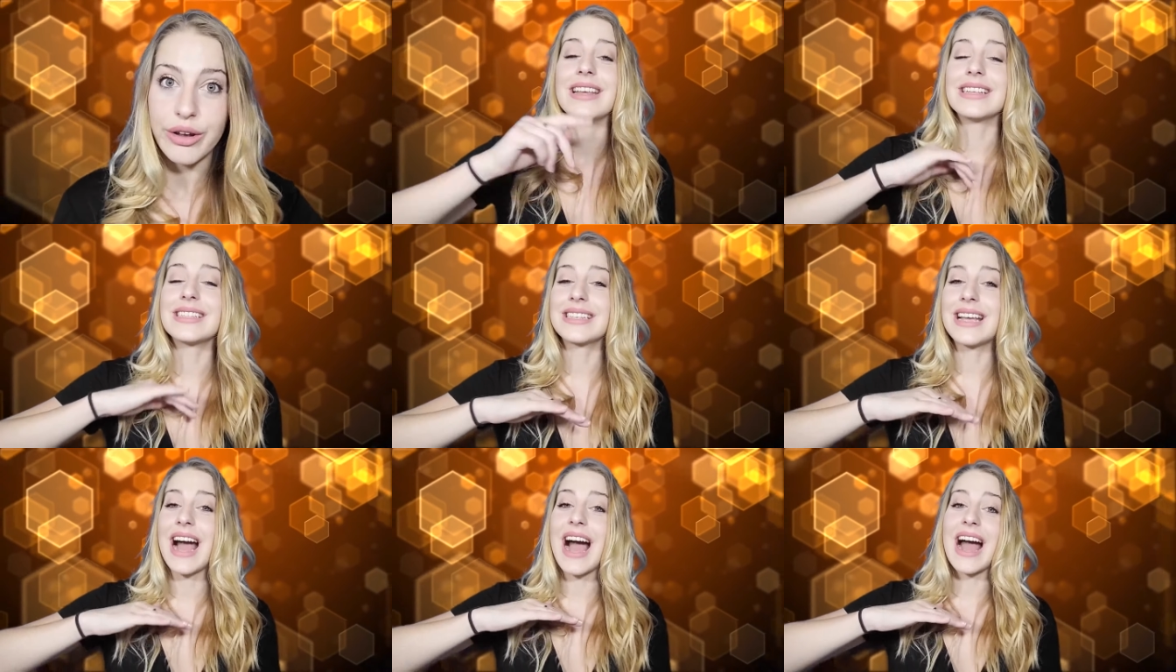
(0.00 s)

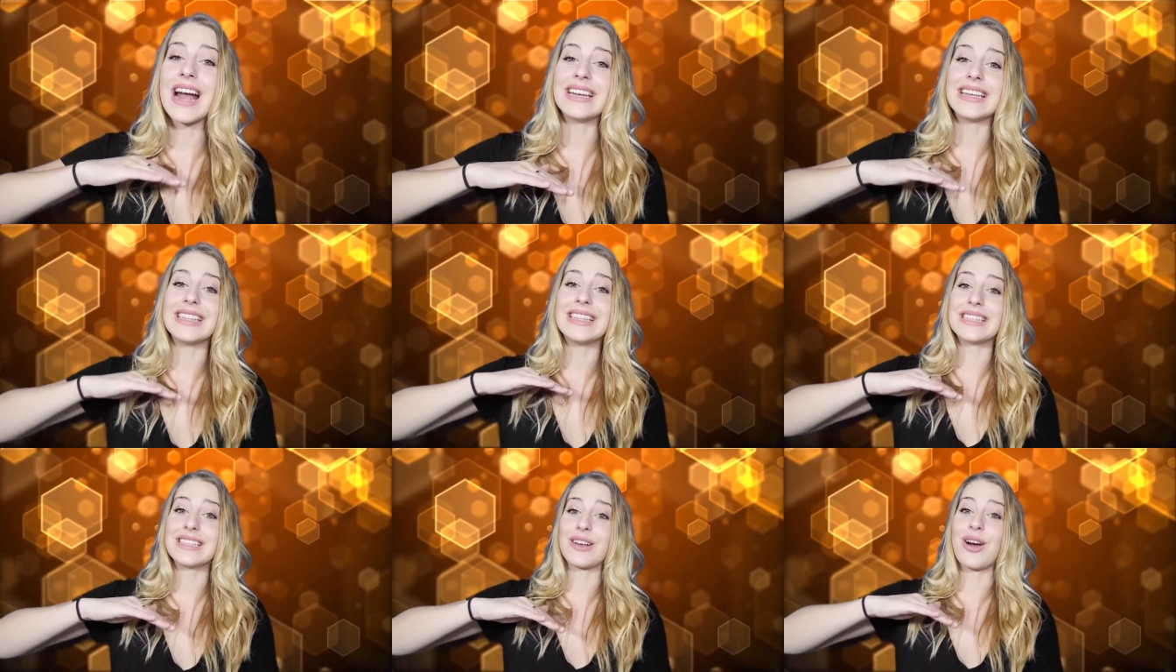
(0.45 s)
This guy
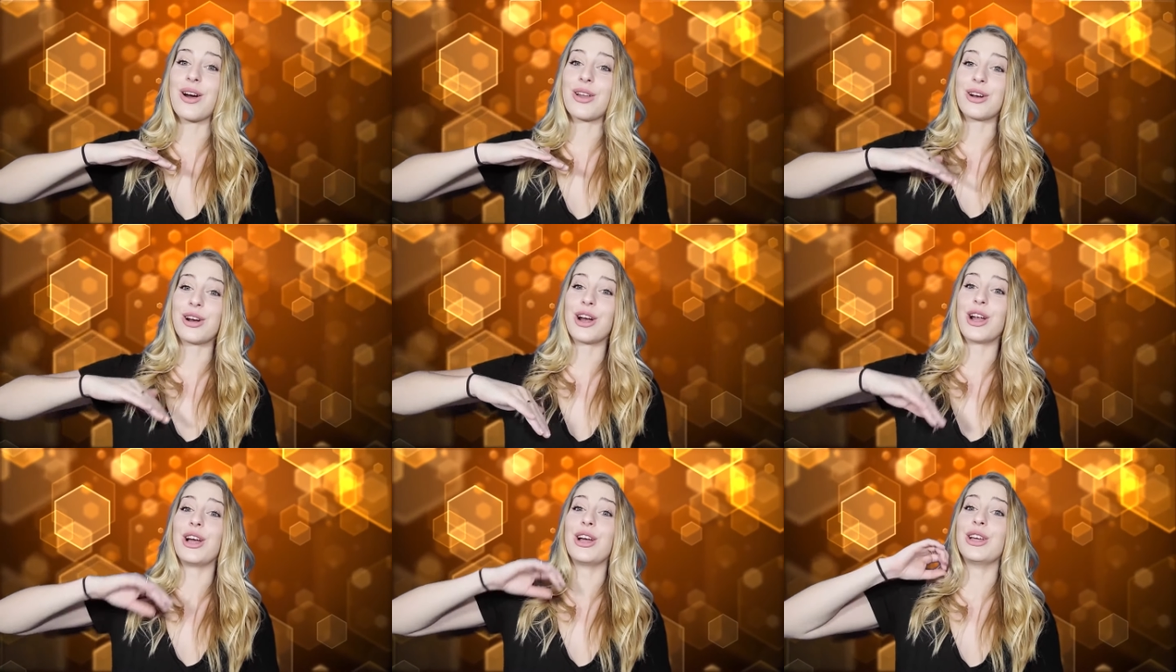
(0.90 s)
did this
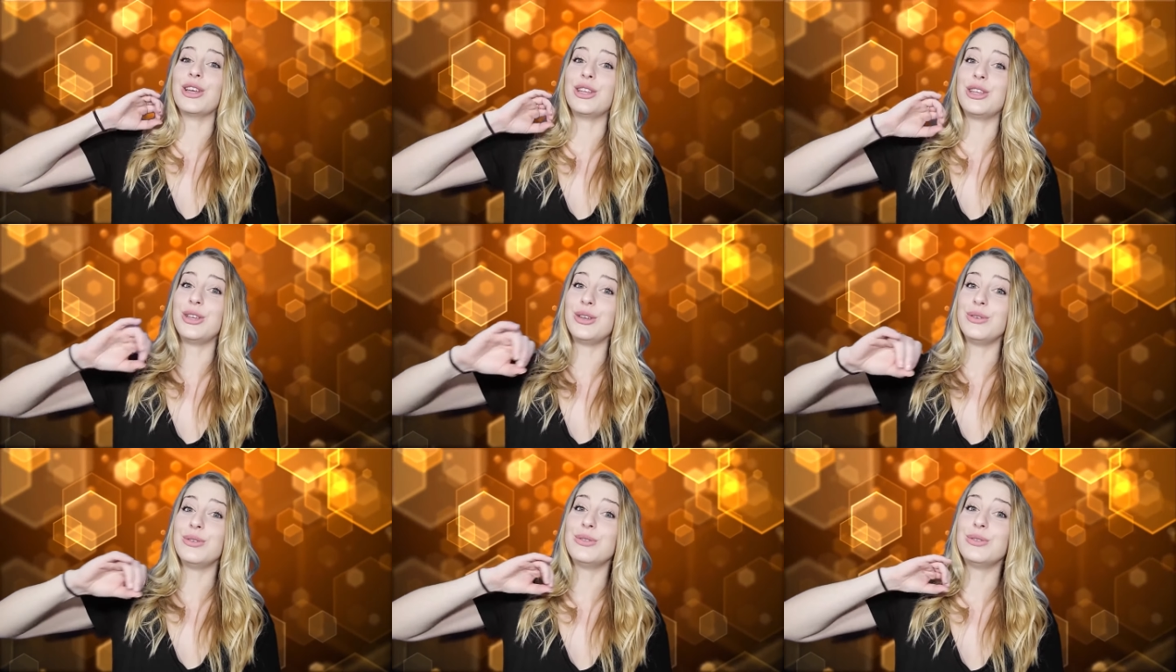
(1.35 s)
otter a
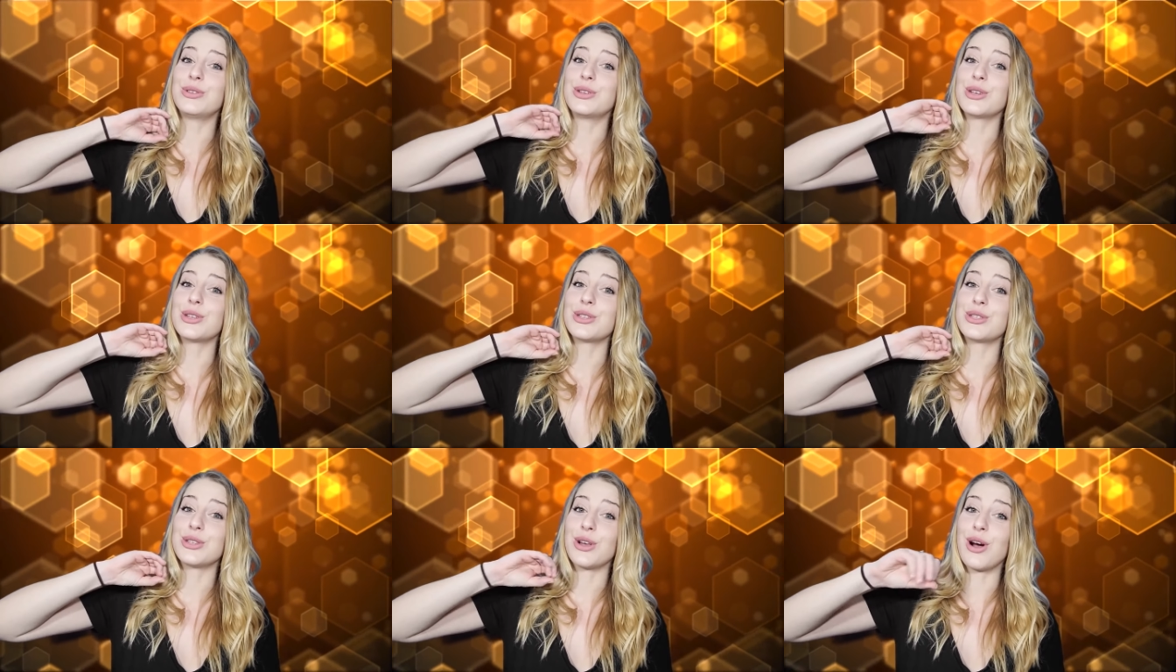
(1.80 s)
huge
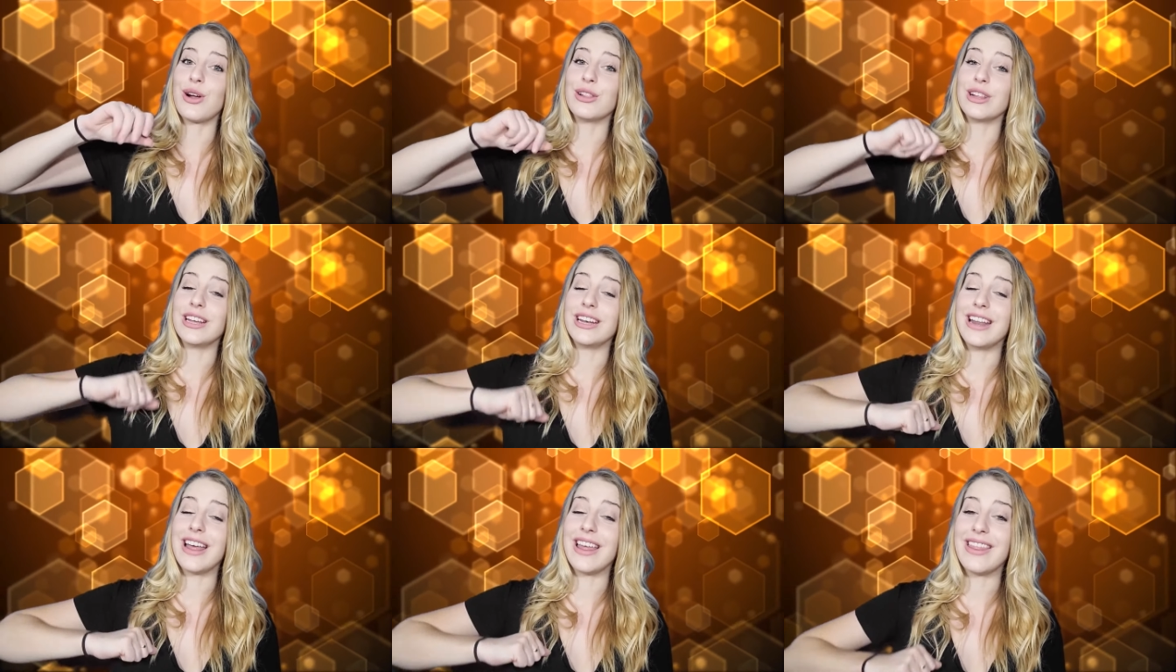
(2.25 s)

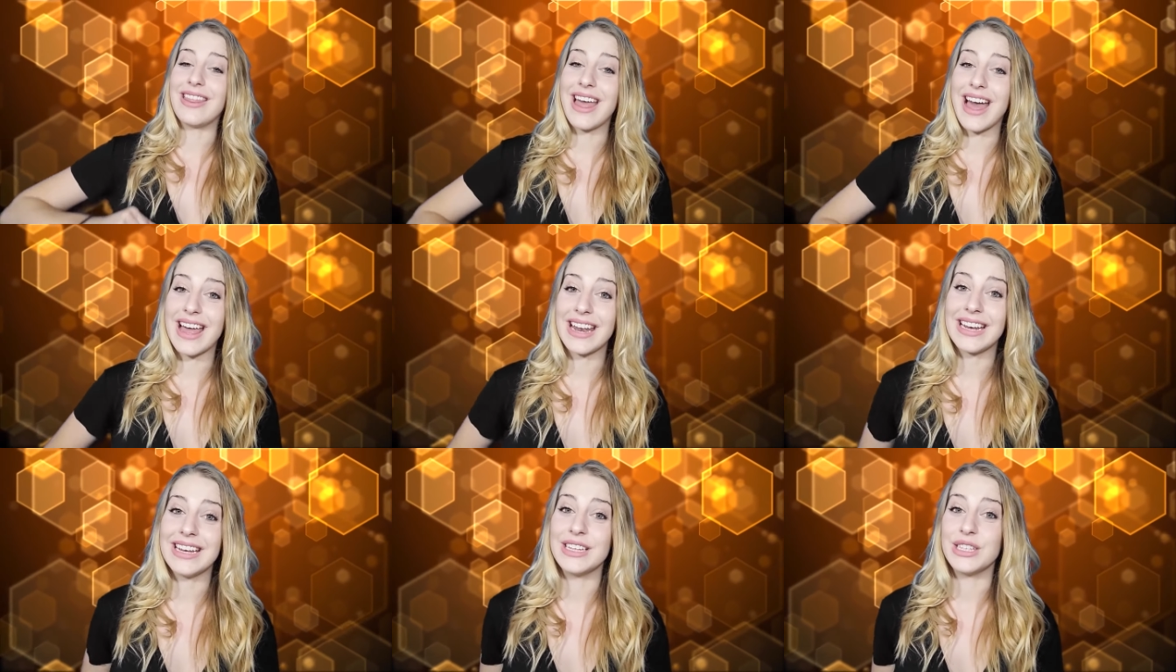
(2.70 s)
solid,
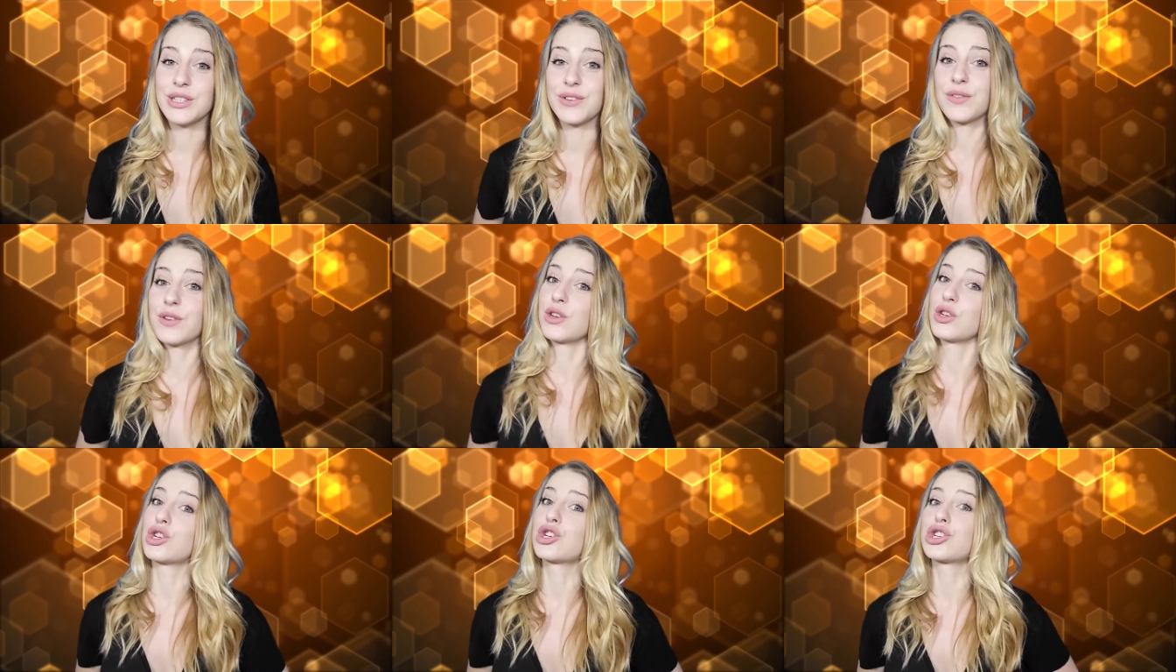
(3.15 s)
that is
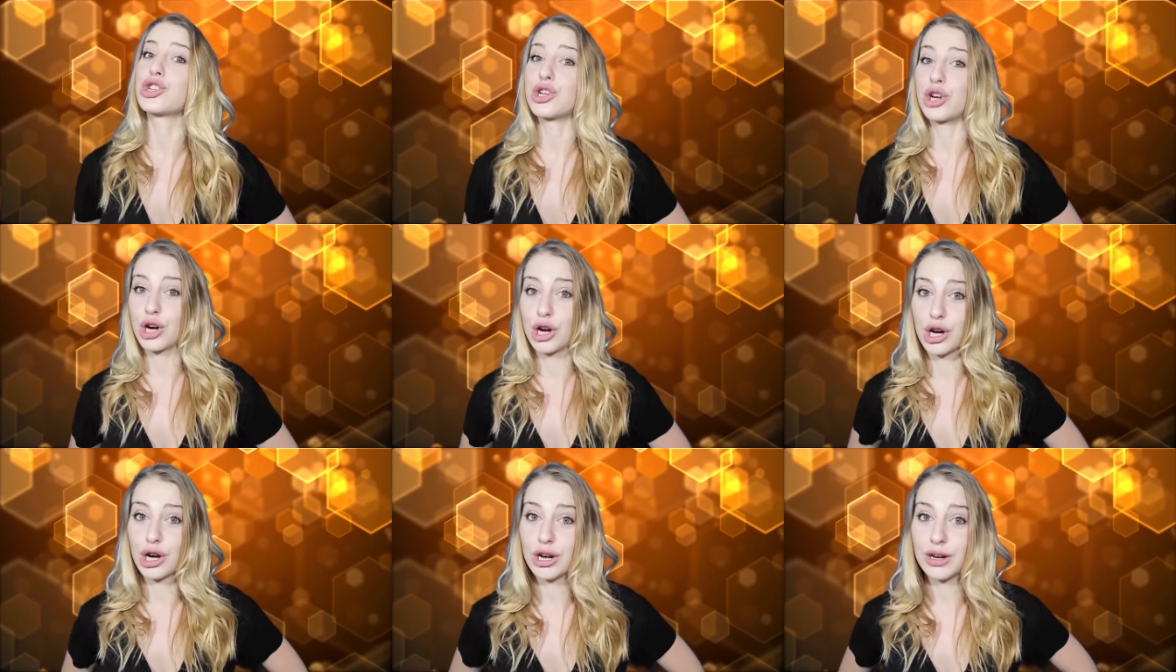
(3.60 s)
for
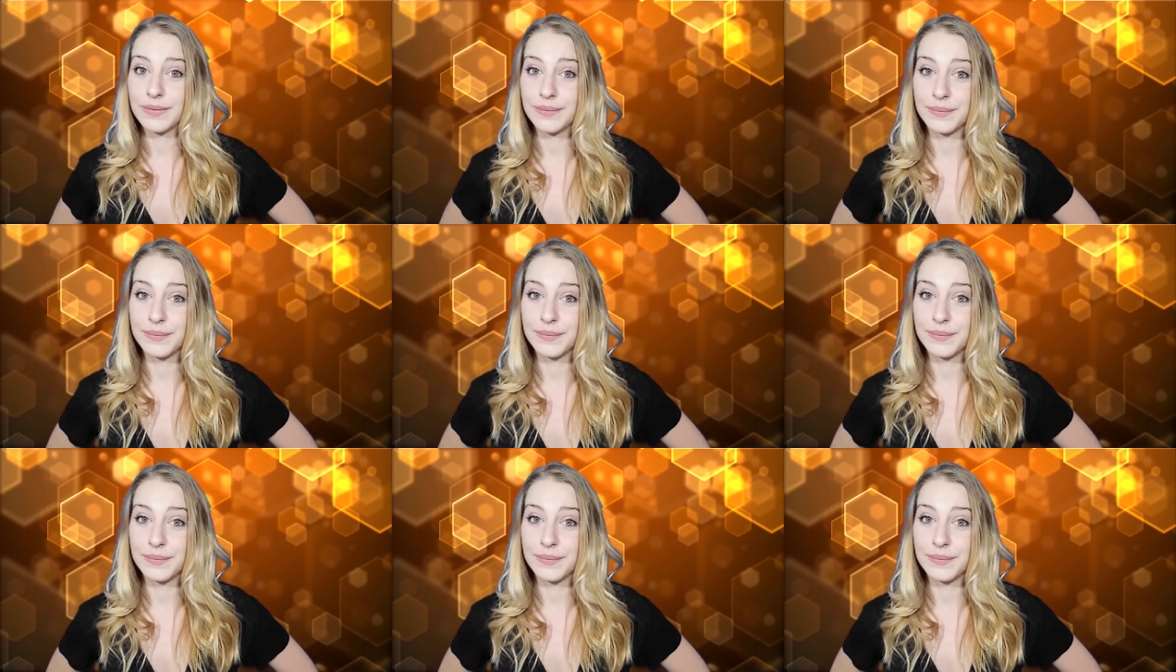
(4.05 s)
sure.